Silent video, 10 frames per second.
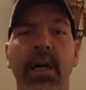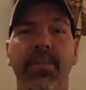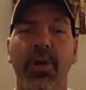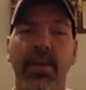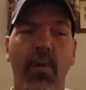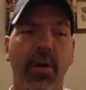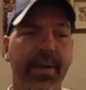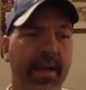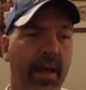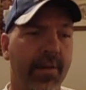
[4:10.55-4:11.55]
Put them all
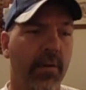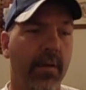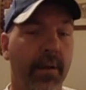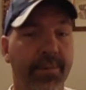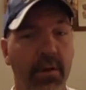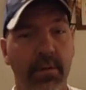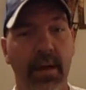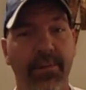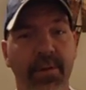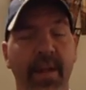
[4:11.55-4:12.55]
together. If
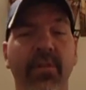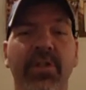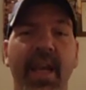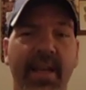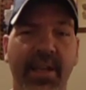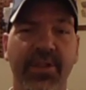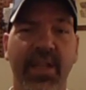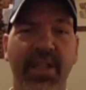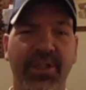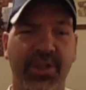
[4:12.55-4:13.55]
you've never taken a
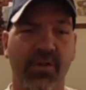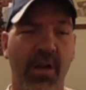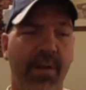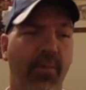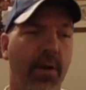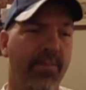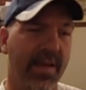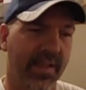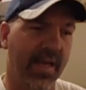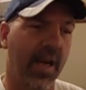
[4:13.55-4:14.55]
Genesis truck apart, be
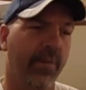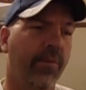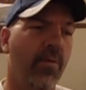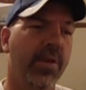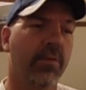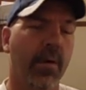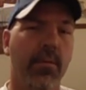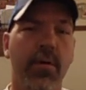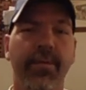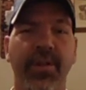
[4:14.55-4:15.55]
careful when you
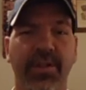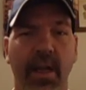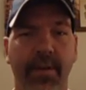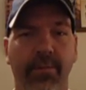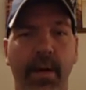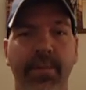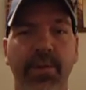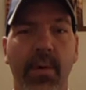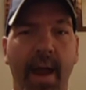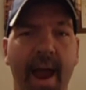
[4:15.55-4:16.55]
remove the side frames.
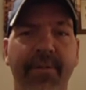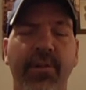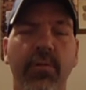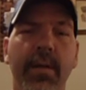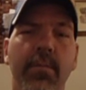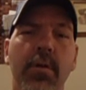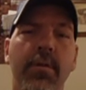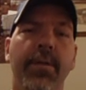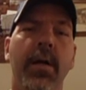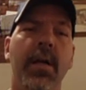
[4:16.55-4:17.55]
You have to
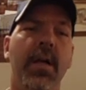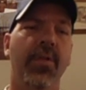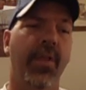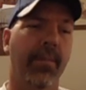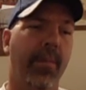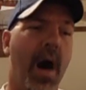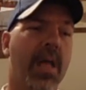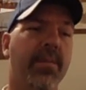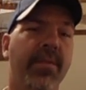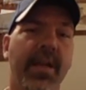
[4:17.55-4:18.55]
remove the
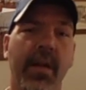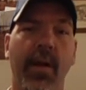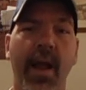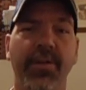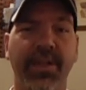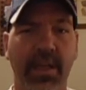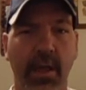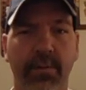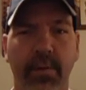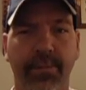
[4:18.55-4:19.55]
bottom gear housing
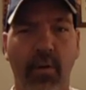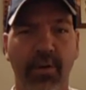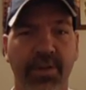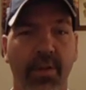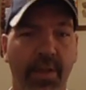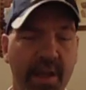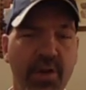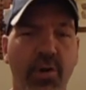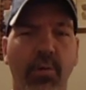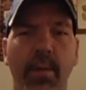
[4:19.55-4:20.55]
cover first, then you
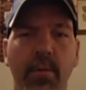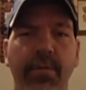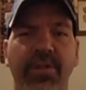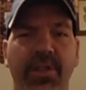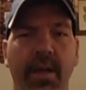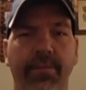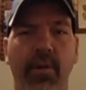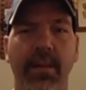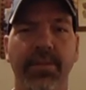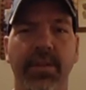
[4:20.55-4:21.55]
can remove the side
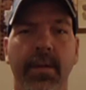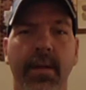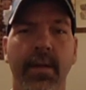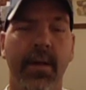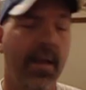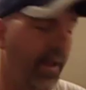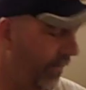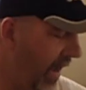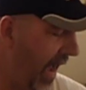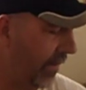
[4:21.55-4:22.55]
frames. If
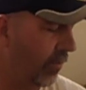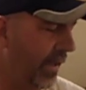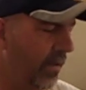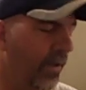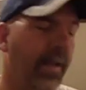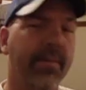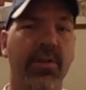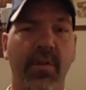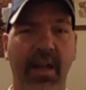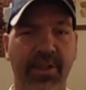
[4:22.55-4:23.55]
I had one here to
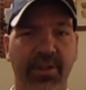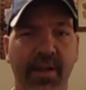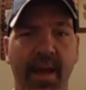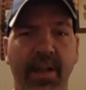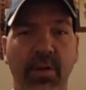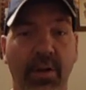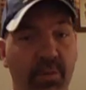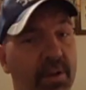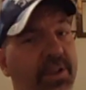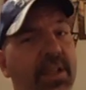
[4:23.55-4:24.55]
demonstrate, I'd show you how to do it. It's
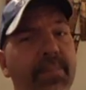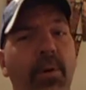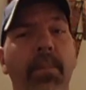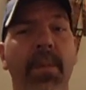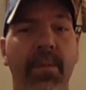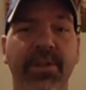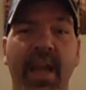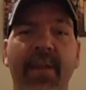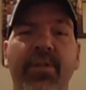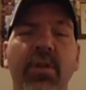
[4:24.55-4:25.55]
really simple, but you
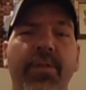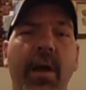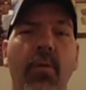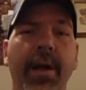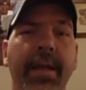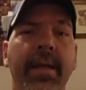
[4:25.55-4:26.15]
have to do it that way.